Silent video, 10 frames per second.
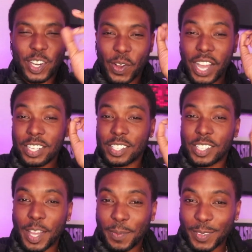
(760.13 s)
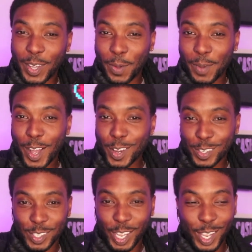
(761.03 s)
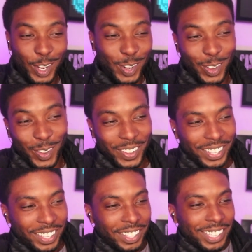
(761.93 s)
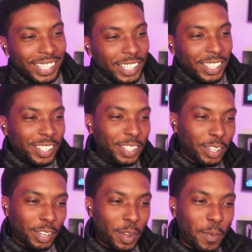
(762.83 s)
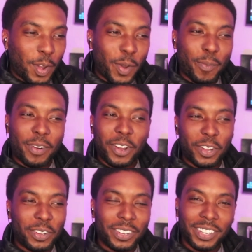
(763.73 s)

I stepped up. I stand up. Come on, bro.